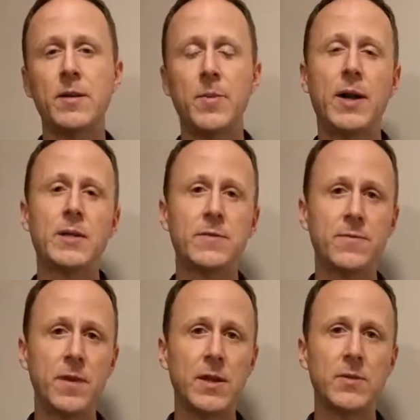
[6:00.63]
your body is
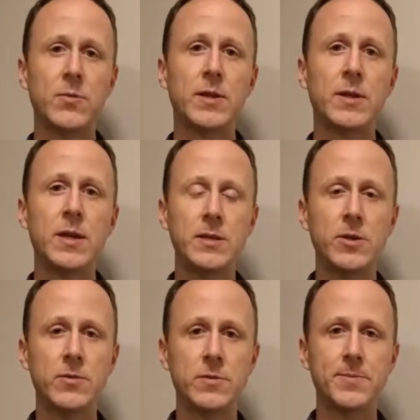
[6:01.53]
flooded with
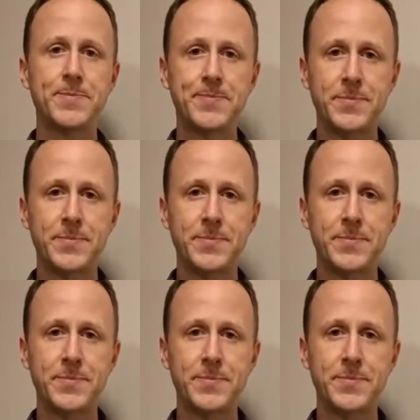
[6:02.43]
ketones,